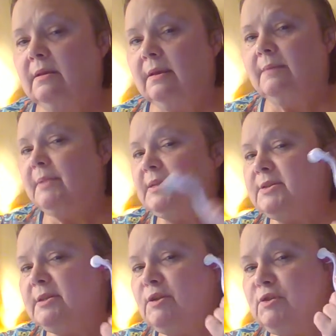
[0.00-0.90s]
And
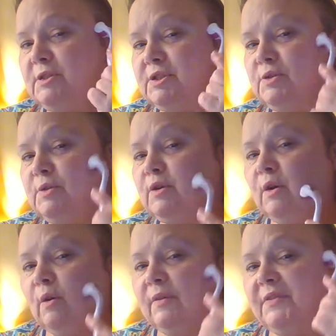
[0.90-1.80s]
basically, you just do your
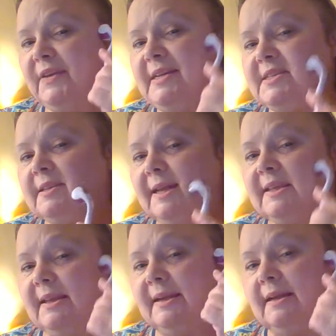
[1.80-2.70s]
whole face like
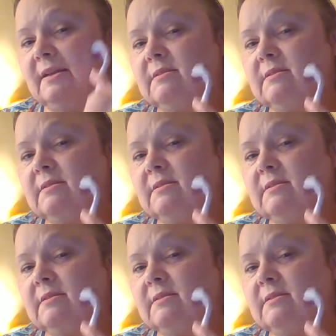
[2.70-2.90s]
that.